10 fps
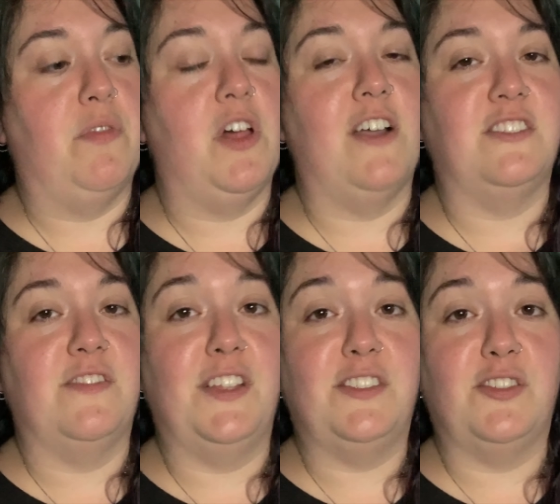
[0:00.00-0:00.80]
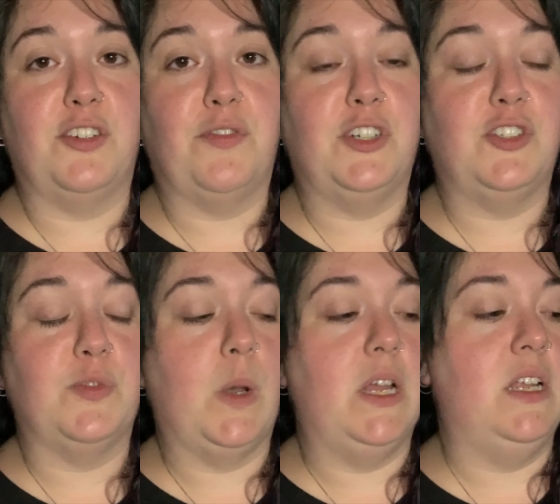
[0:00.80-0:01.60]
vlogs if this is your first
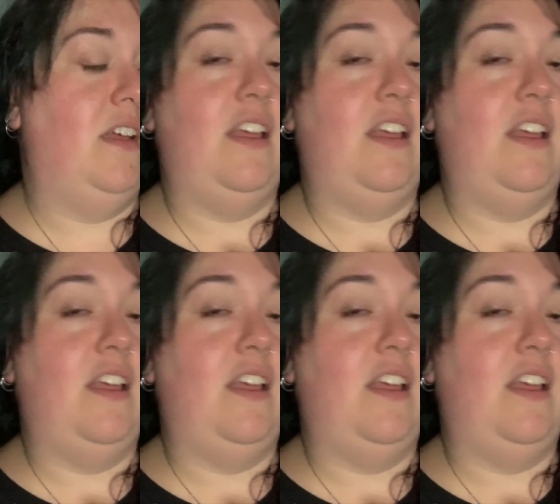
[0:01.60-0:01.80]
one.